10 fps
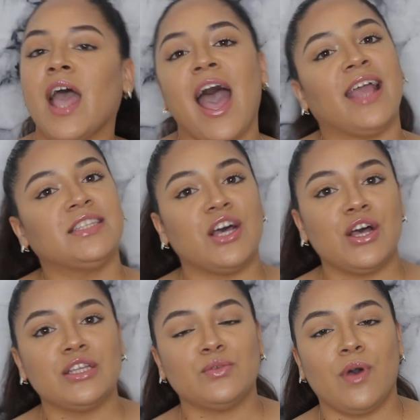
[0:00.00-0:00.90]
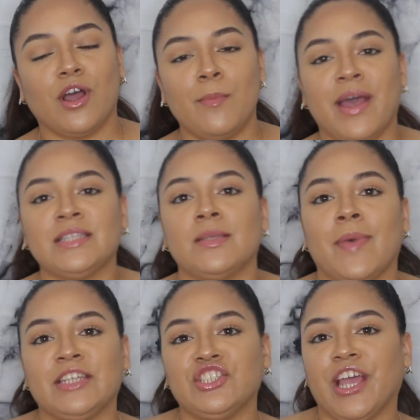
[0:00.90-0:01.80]
Hi dolls, welcome back to
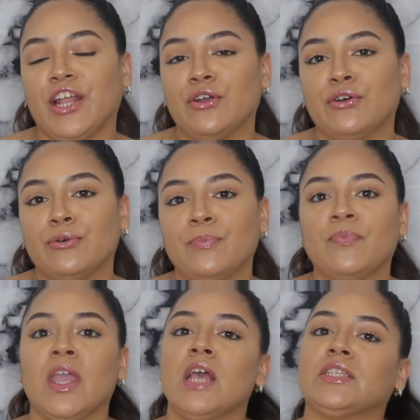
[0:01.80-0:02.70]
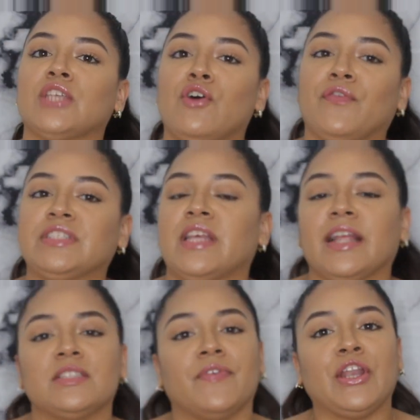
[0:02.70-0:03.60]
my channel. So for
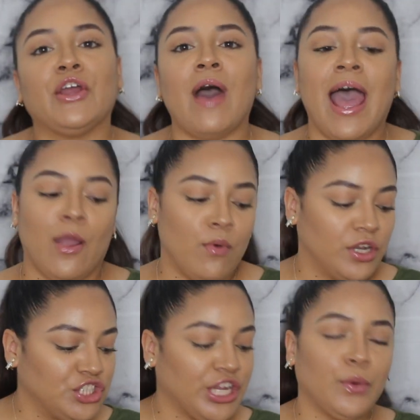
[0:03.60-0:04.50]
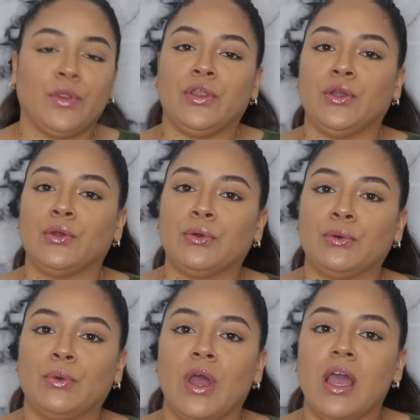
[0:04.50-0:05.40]
today's video, I wanna share with
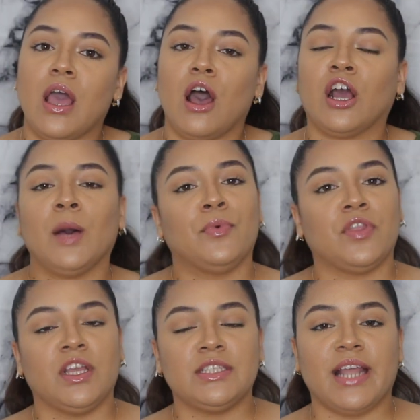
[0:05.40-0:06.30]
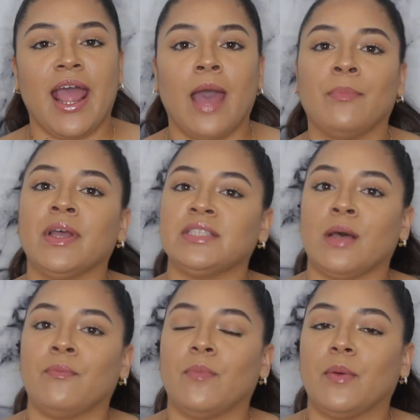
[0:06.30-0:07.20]
you a couple things that I have picked
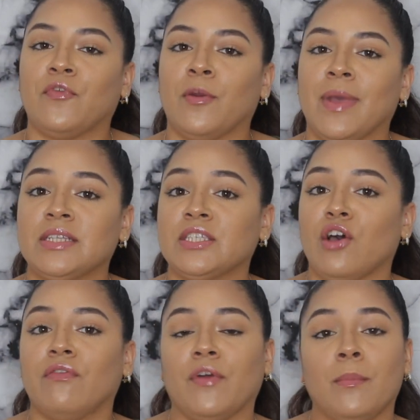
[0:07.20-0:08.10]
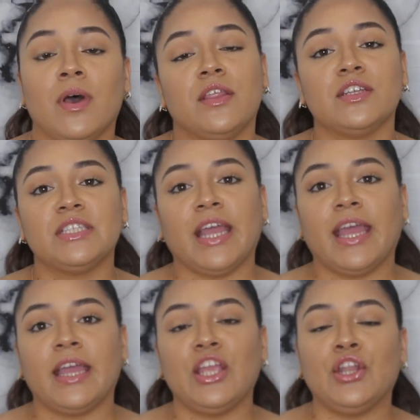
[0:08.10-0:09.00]
up for myself for Mother's
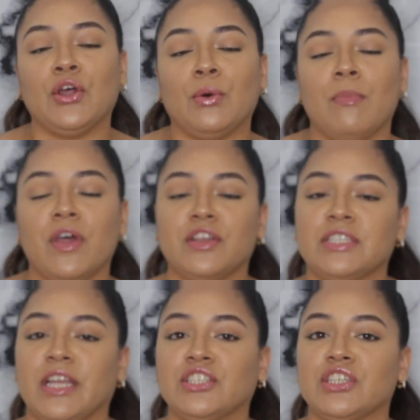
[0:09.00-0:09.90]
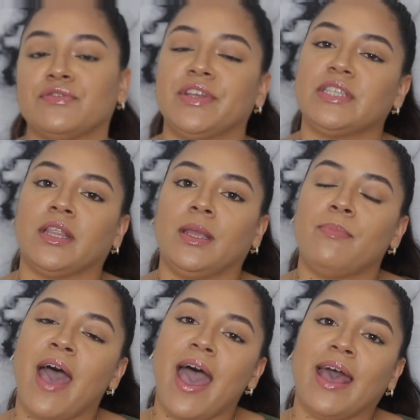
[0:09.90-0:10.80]
Day. You know, Mother's Day just
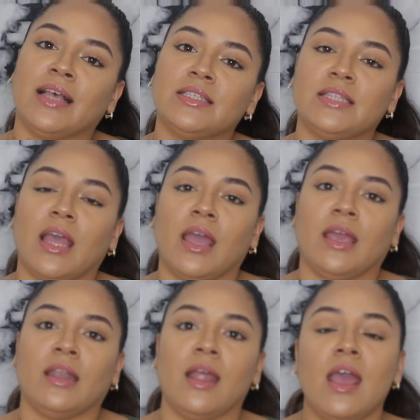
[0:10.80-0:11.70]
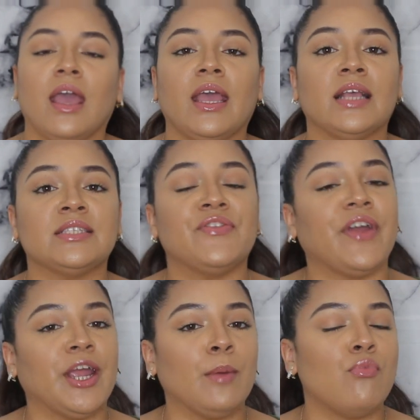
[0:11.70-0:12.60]
recently passed, and it's
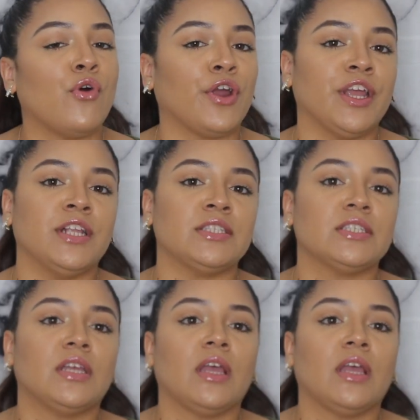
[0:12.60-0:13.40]
very important